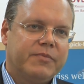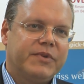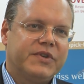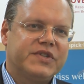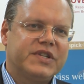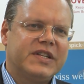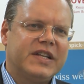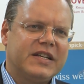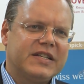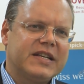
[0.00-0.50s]

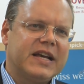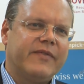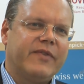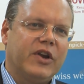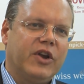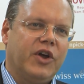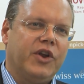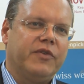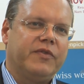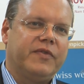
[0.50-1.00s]
Because it does have a
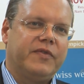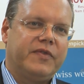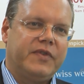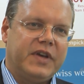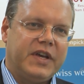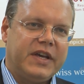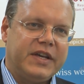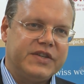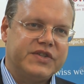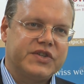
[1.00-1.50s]
lot
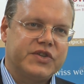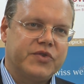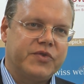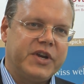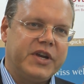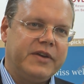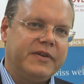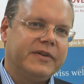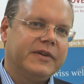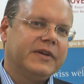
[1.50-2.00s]
of
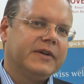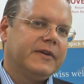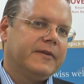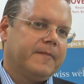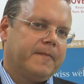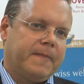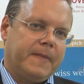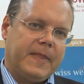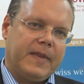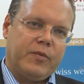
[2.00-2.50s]
history,
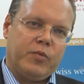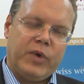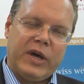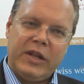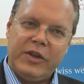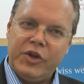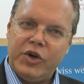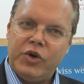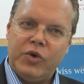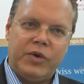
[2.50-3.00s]

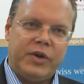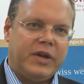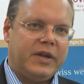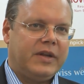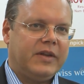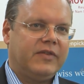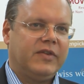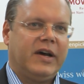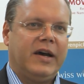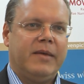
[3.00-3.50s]
well known
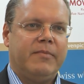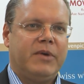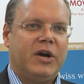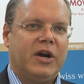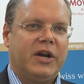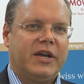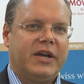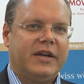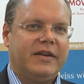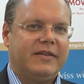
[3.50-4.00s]
in the Thai
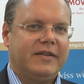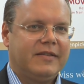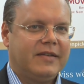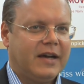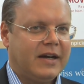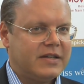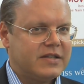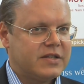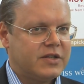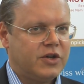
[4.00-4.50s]
market, the
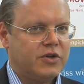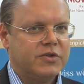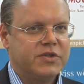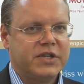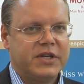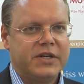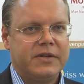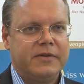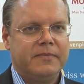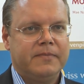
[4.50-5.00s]
Thais
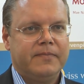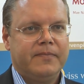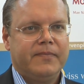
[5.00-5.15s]
knows it.